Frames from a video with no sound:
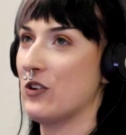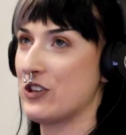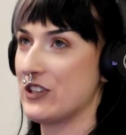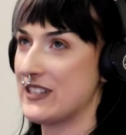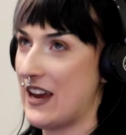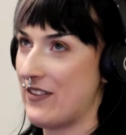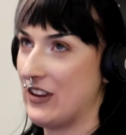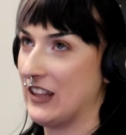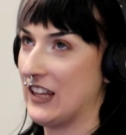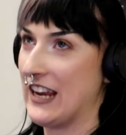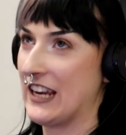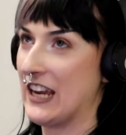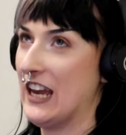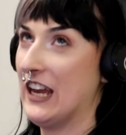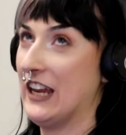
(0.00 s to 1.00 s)
you're just having
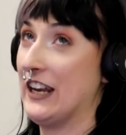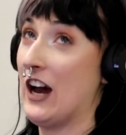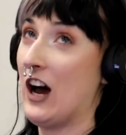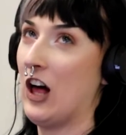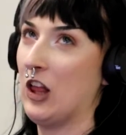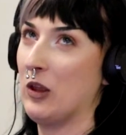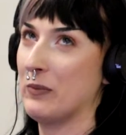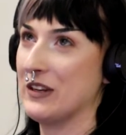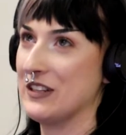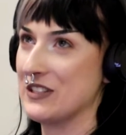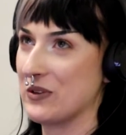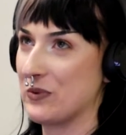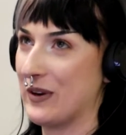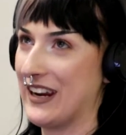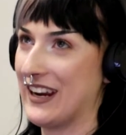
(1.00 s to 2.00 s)
like an
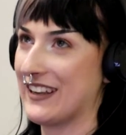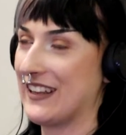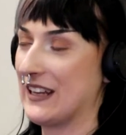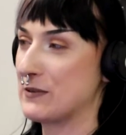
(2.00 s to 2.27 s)
almond a week,